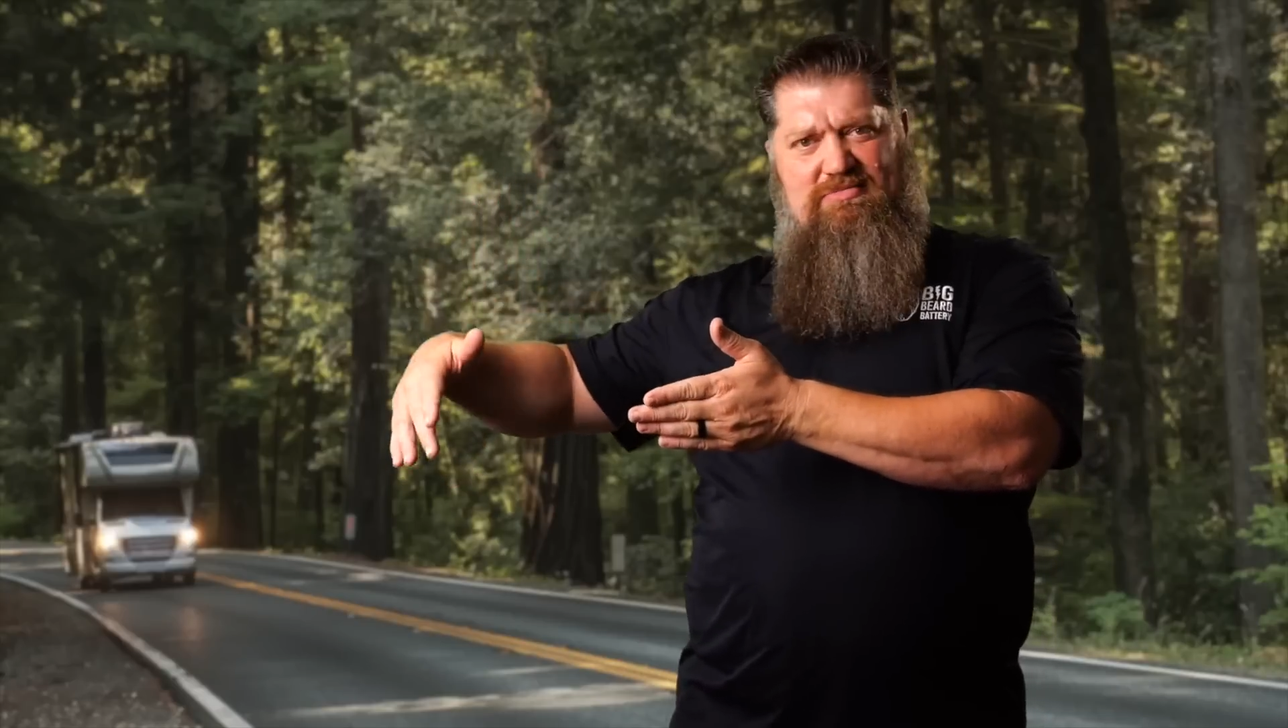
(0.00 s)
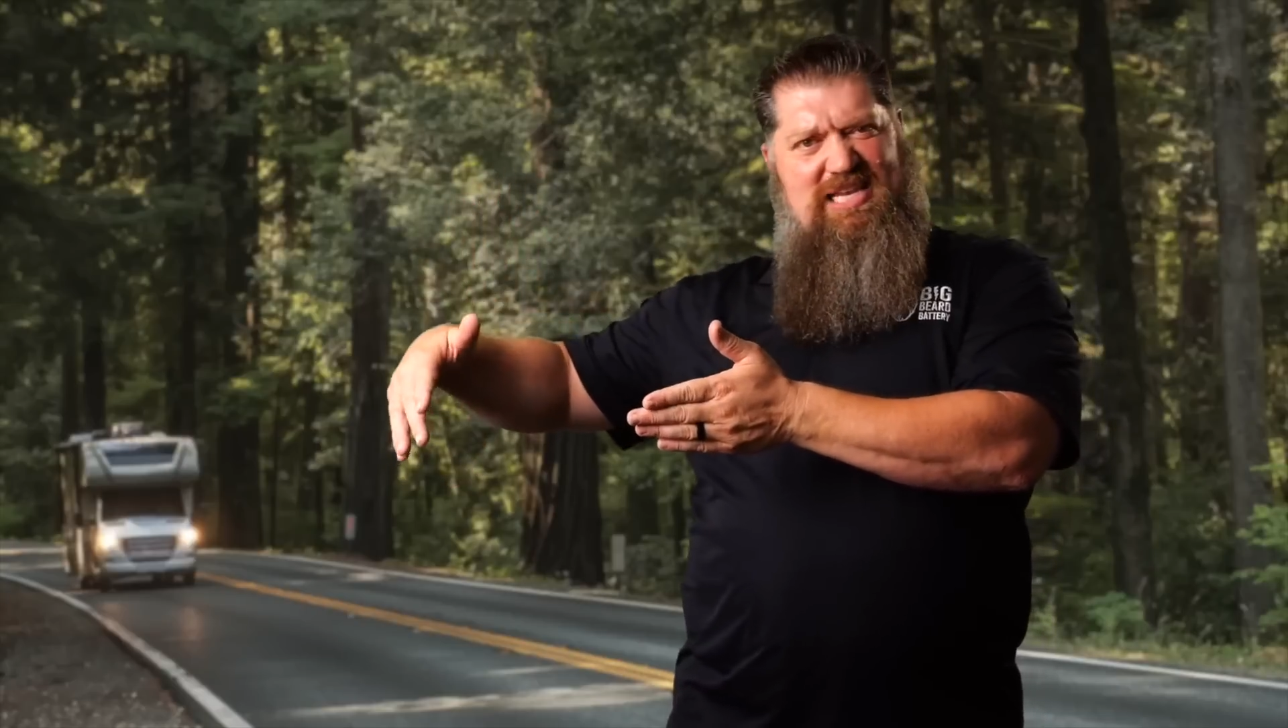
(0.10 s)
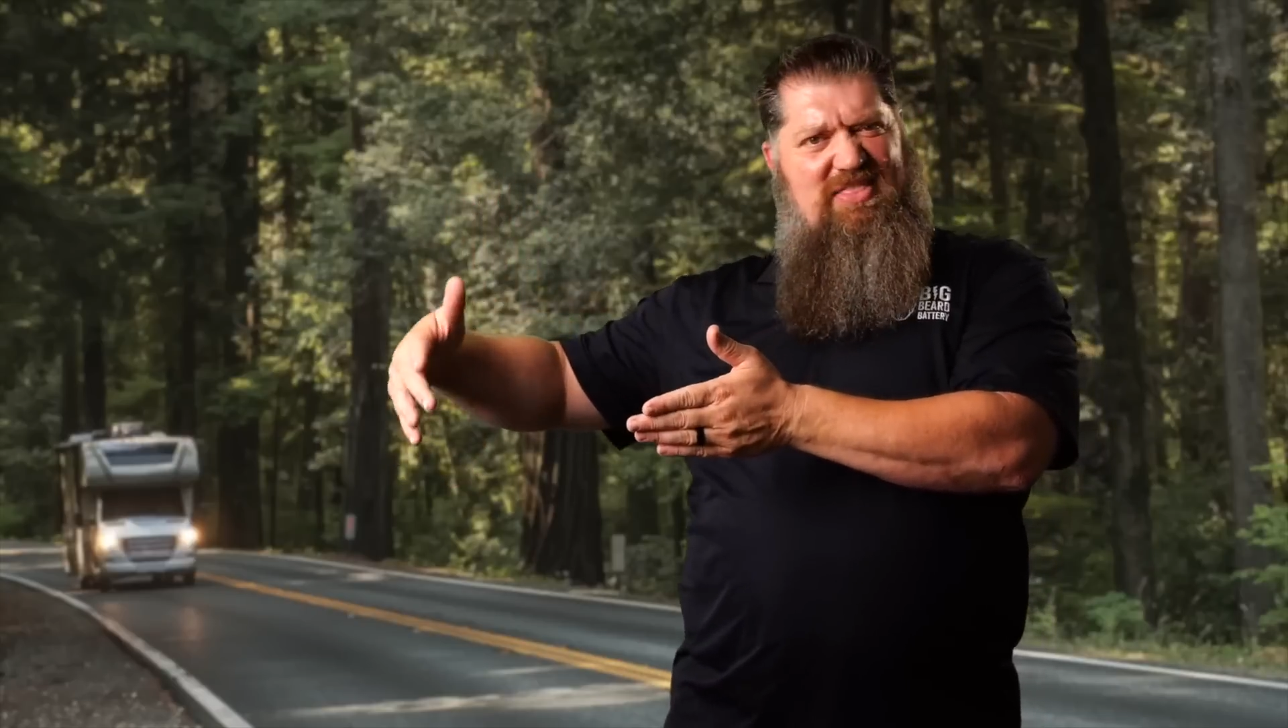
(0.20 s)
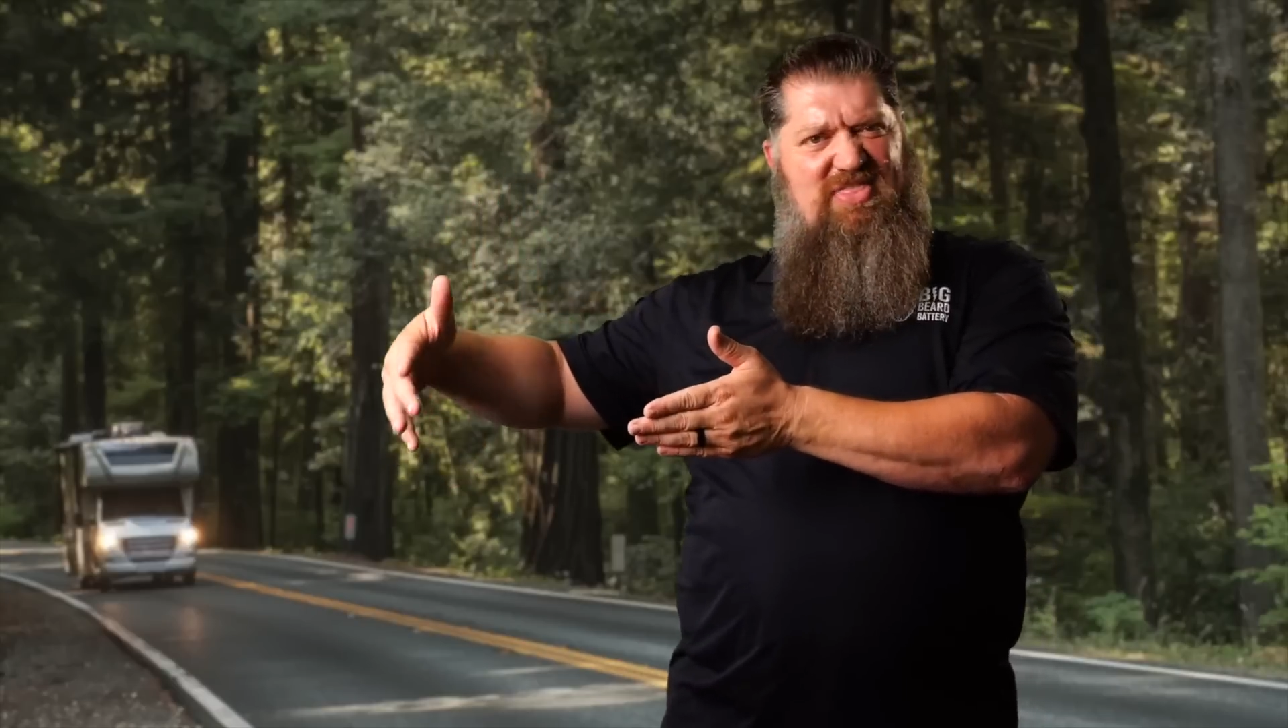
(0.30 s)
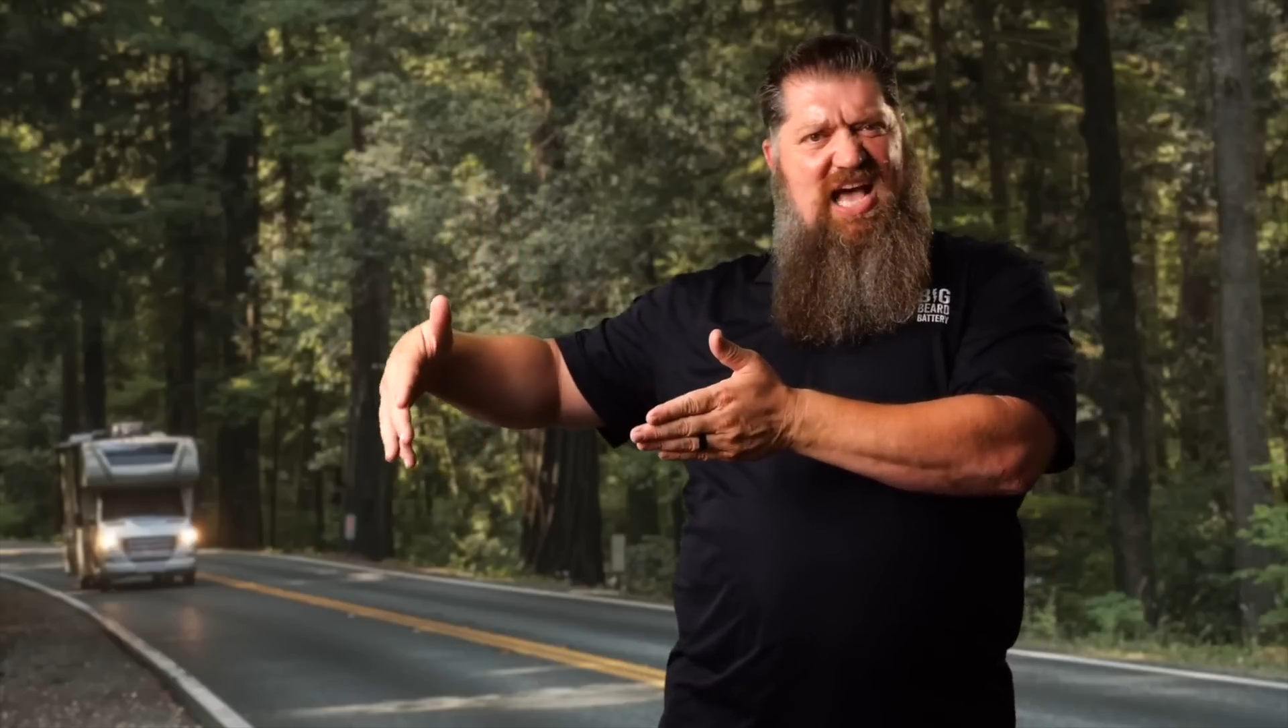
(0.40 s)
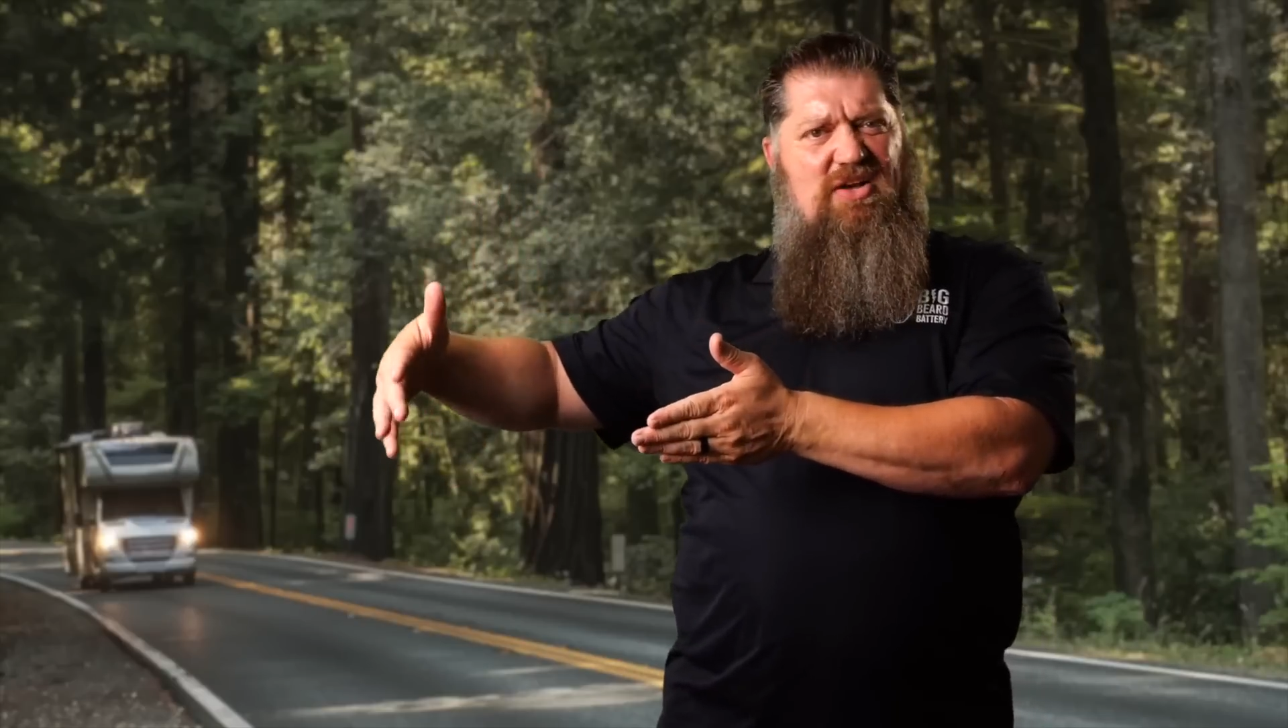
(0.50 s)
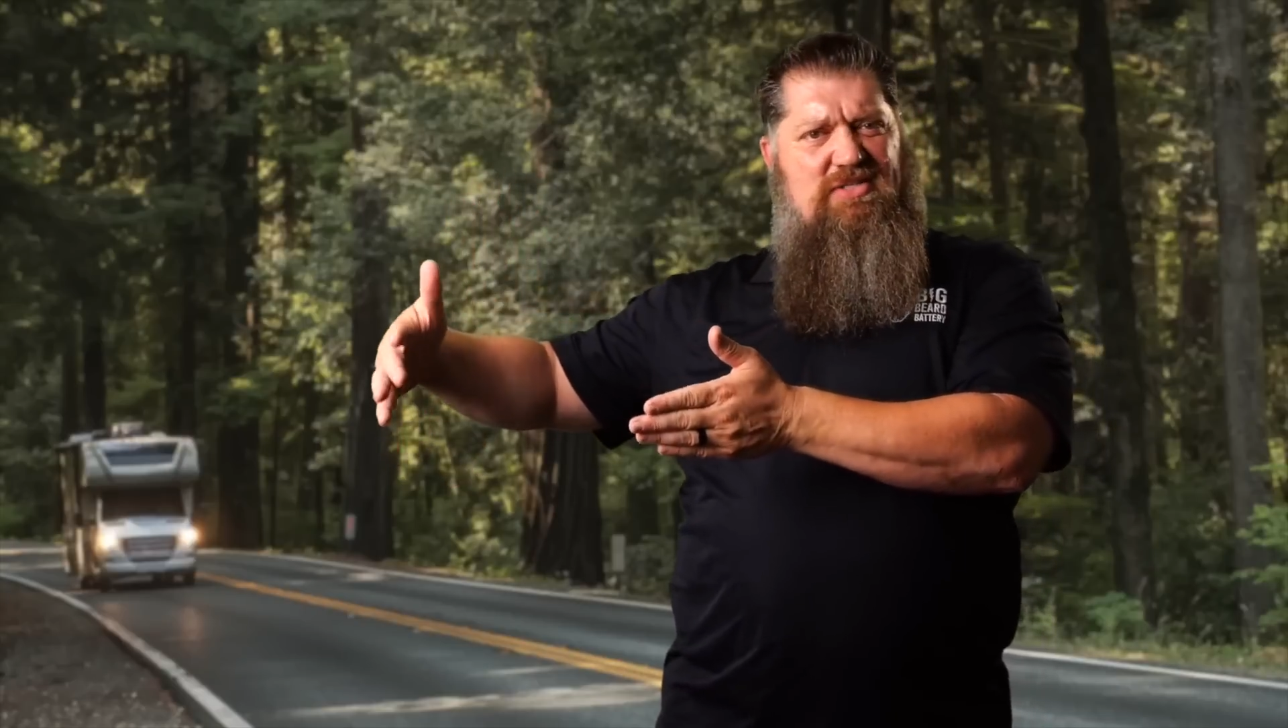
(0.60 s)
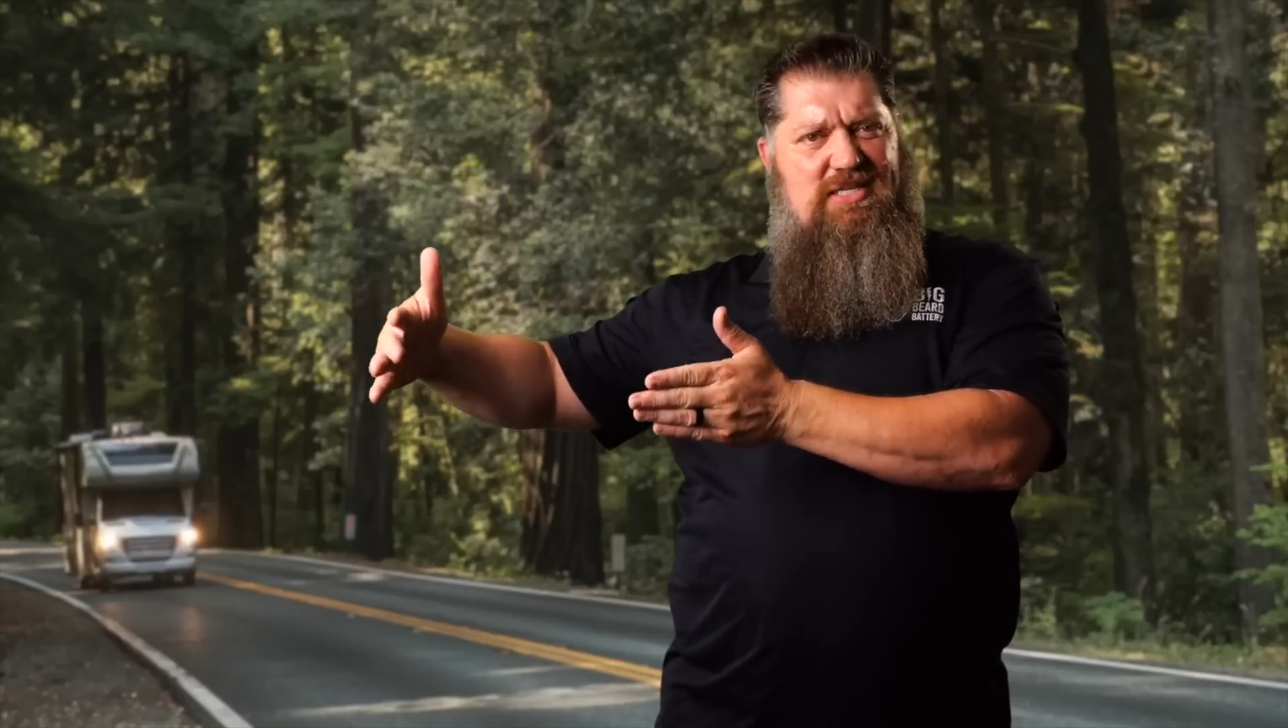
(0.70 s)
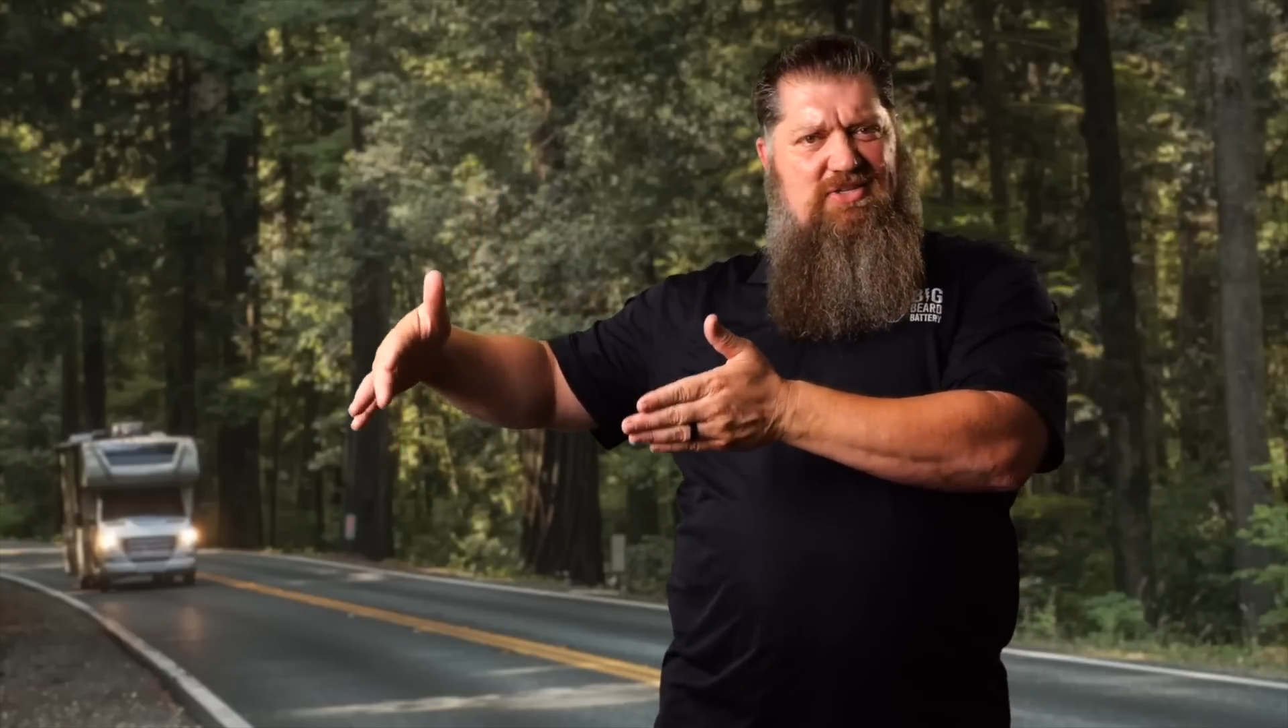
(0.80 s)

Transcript: 10,000